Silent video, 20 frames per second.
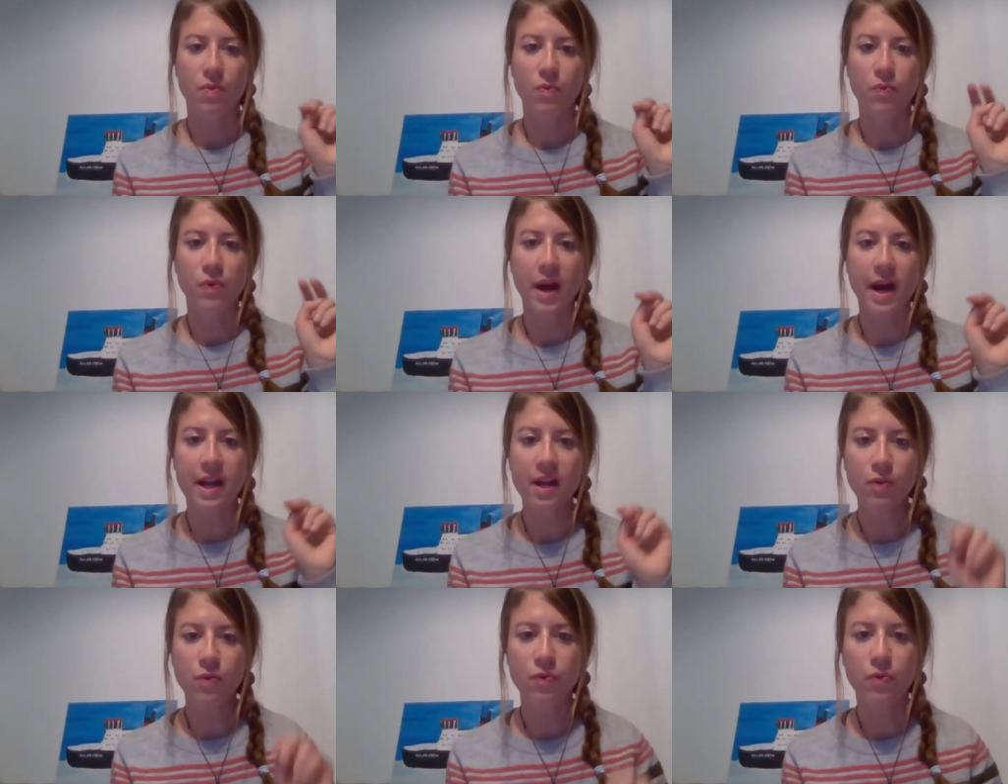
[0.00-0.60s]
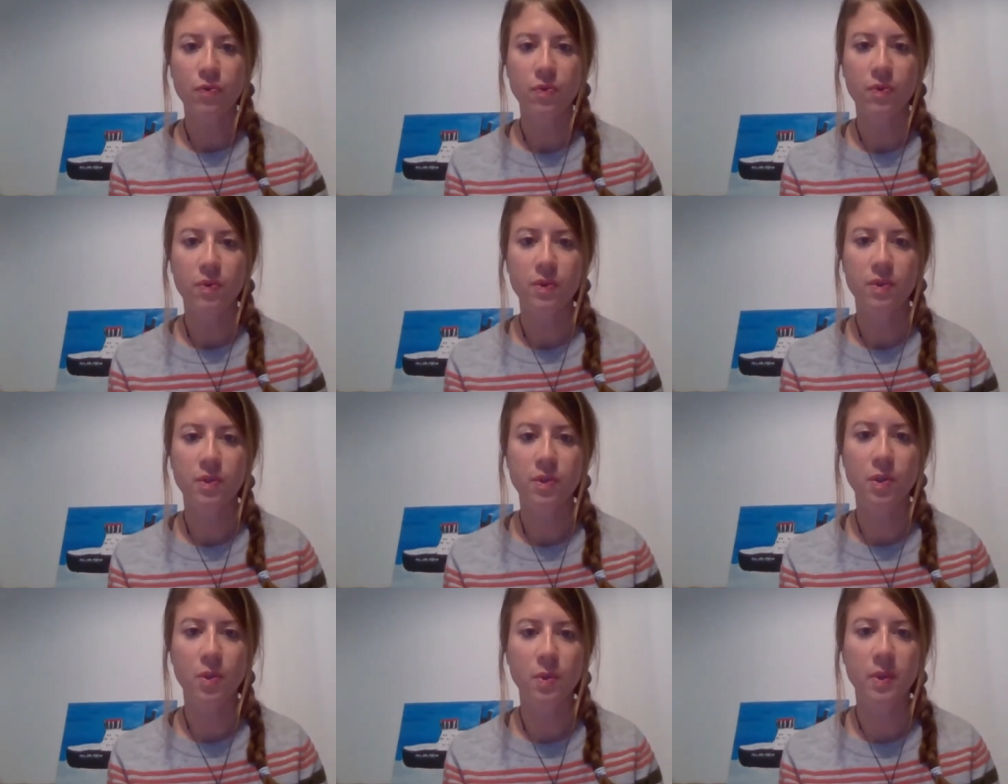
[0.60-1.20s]
five
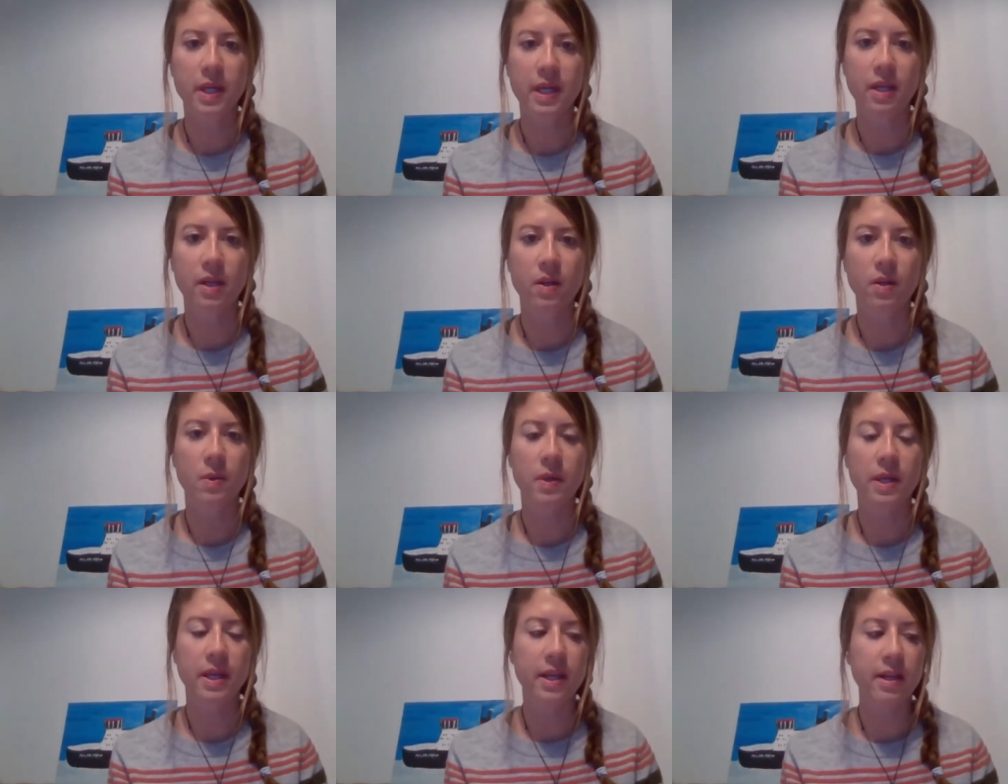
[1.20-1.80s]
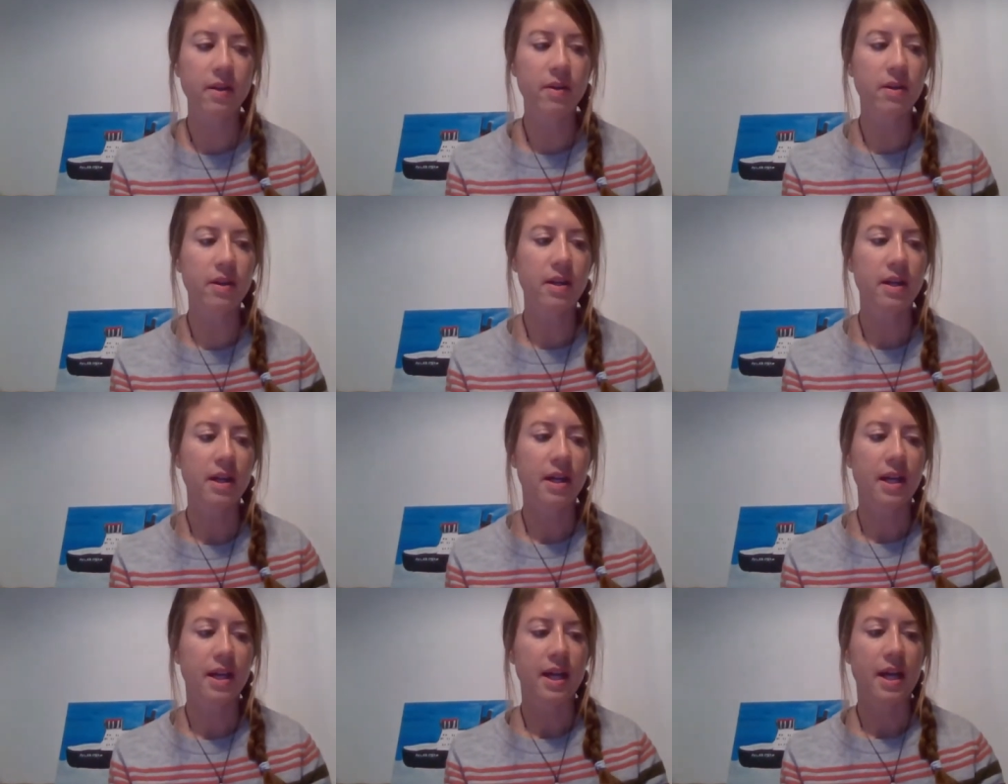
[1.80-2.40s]
during a year
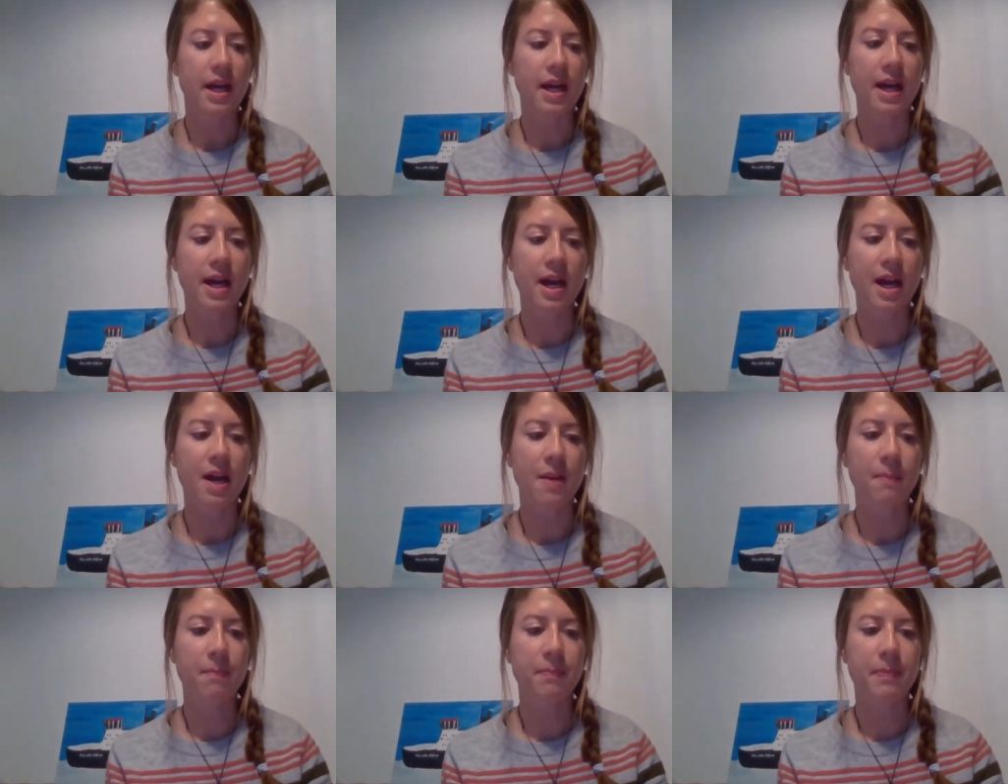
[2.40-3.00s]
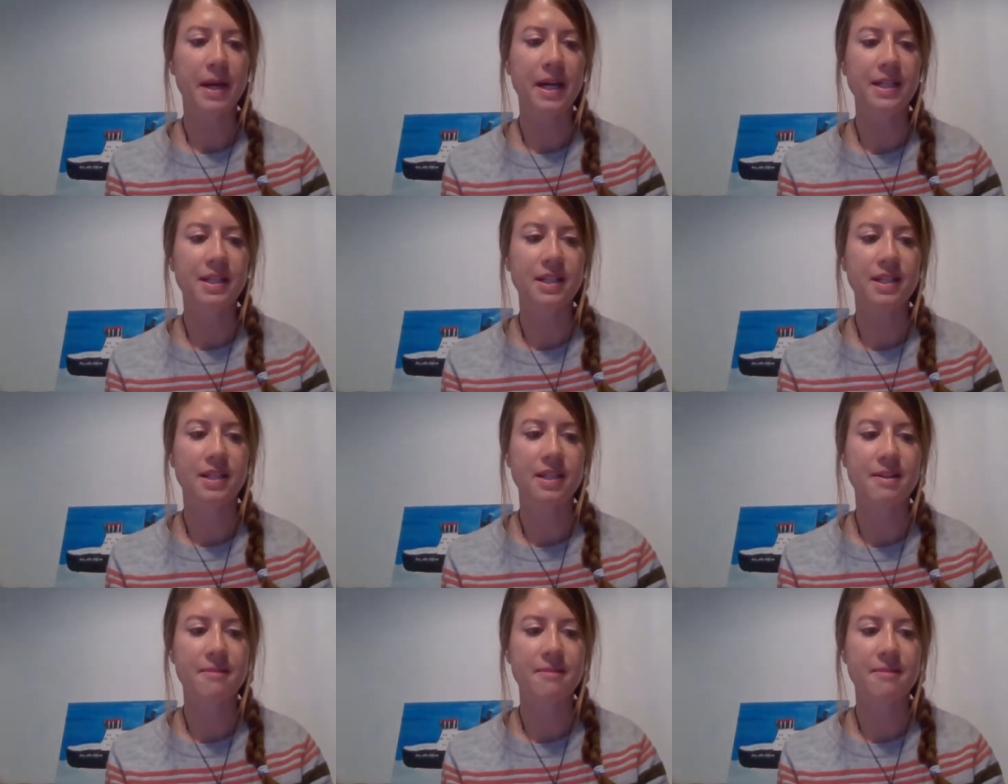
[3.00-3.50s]
um, but